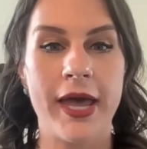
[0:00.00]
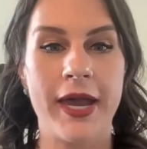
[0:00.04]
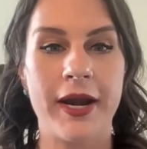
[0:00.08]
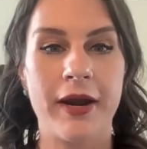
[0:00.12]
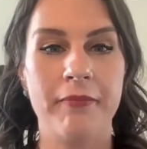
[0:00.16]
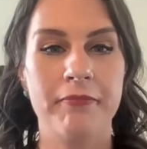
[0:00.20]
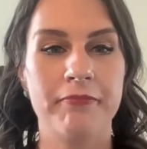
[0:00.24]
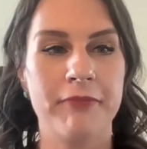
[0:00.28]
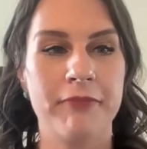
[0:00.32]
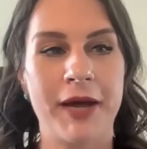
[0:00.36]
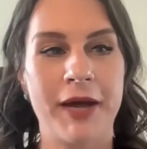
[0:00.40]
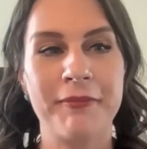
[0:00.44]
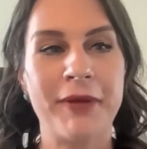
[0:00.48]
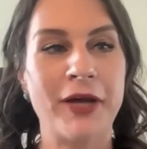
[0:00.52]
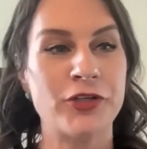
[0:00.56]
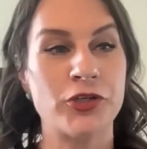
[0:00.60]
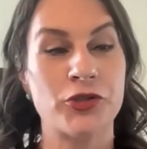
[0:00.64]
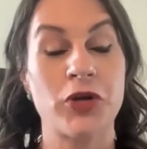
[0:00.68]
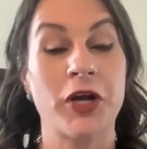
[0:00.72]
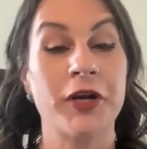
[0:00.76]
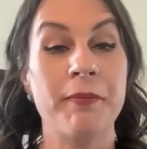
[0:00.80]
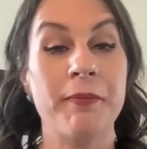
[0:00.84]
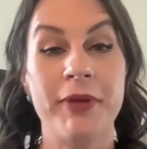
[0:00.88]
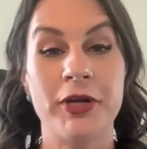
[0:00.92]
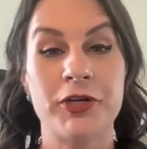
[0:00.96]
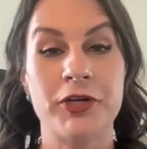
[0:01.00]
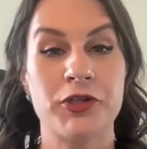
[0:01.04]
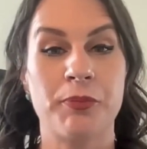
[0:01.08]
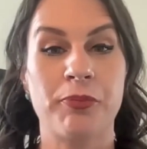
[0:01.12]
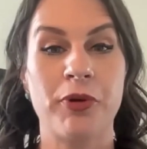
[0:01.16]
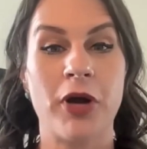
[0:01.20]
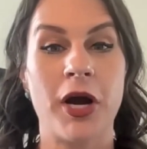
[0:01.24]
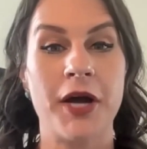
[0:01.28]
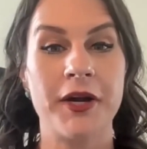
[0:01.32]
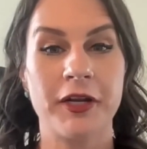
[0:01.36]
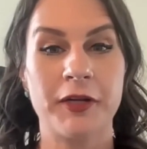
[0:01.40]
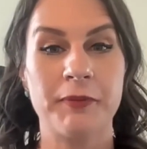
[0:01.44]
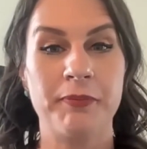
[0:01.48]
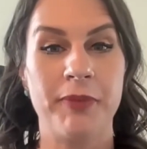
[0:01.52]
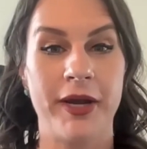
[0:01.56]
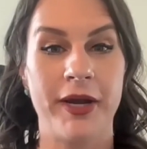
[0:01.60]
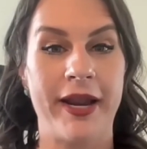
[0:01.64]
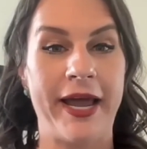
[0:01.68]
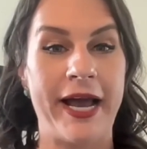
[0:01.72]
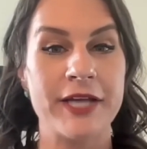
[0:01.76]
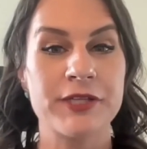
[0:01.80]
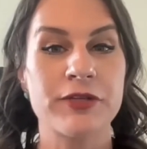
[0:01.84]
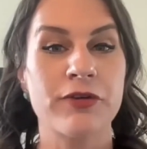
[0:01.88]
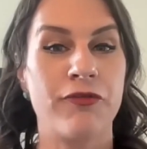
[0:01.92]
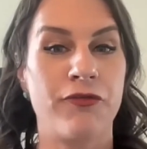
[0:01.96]
And I'm not just trying to pitch the product,
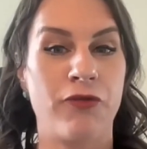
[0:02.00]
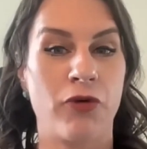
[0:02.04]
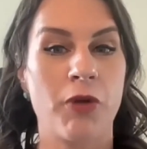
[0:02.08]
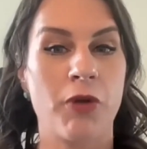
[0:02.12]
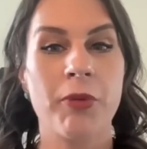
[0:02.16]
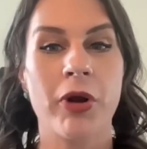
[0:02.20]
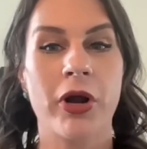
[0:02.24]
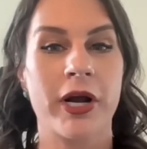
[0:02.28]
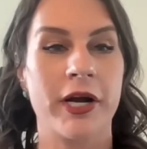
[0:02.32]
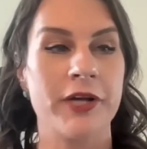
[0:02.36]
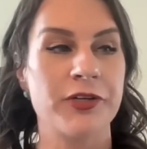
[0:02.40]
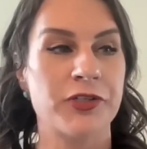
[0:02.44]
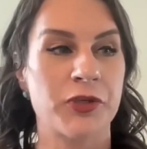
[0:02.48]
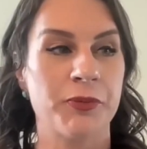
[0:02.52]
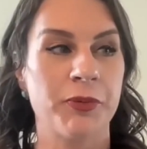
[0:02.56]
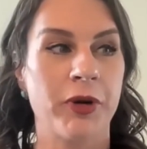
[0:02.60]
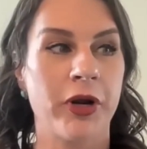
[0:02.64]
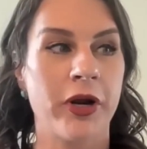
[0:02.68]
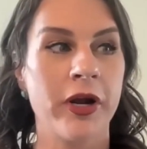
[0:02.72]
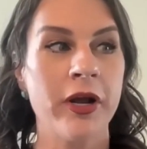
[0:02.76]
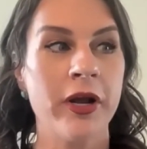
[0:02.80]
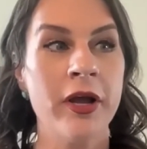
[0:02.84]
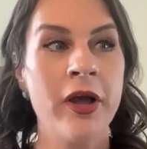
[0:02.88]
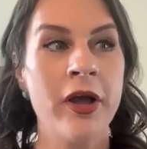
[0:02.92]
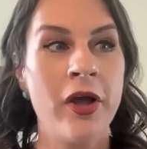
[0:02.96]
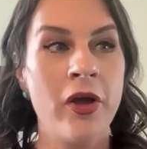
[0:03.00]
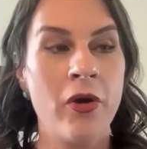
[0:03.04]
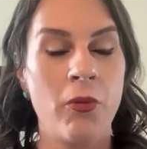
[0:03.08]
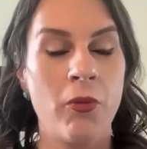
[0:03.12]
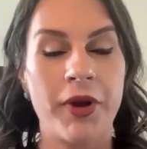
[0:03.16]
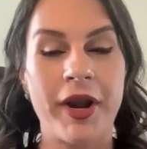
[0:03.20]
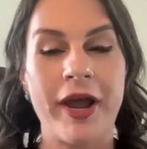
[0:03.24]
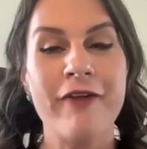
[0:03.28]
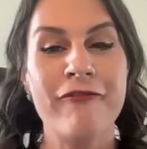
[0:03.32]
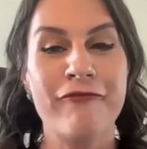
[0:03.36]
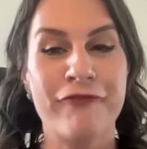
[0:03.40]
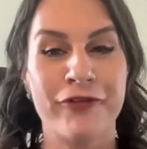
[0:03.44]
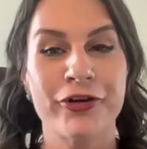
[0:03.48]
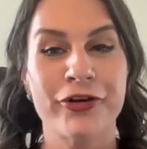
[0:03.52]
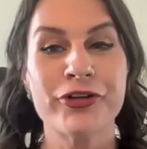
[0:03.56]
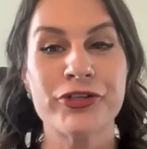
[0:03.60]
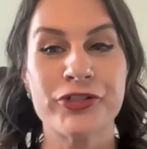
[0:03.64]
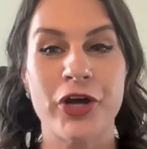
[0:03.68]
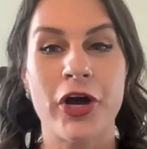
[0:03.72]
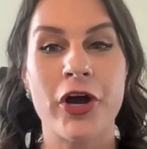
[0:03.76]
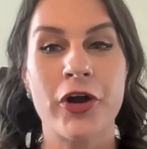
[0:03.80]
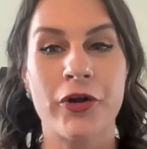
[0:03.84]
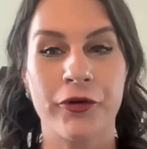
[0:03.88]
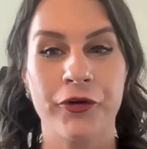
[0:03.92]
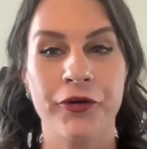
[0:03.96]
but as a former customer, when I
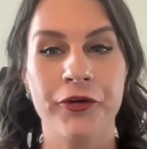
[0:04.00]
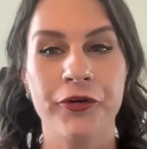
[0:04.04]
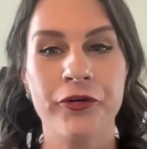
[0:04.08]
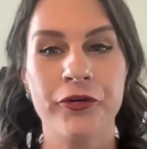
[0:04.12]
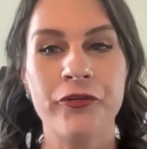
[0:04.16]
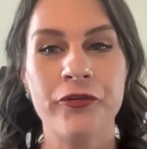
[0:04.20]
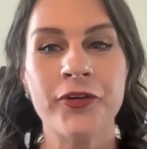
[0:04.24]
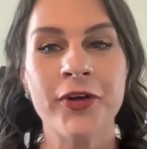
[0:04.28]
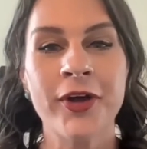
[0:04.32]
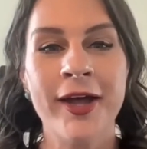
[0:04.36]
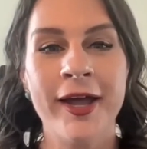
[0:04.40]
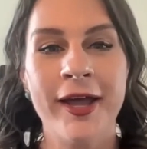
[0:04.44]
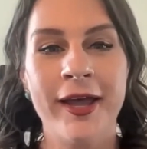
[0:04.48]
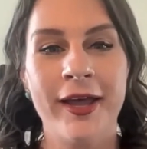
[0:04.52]
first saw Groove,